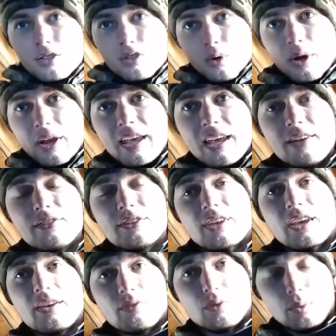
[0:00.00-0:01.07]
So what I have is
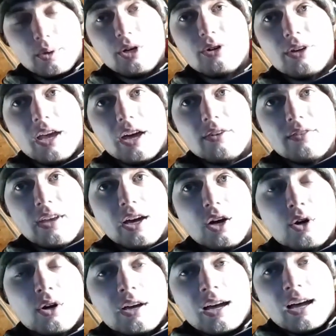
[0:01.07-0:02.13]
I have the window down
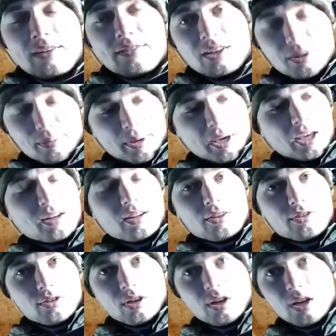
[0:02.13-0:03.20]
now. I've got the panel
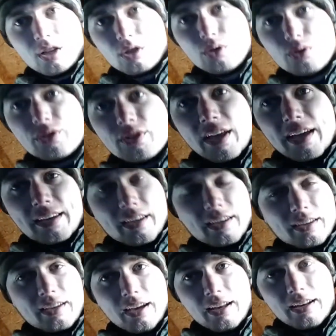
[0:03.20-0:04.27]
as loose as I can
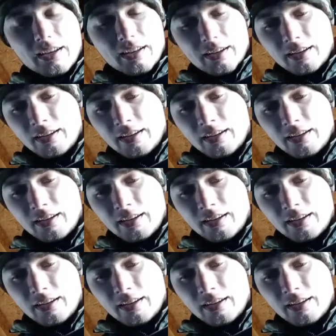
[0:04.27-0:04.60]
get it.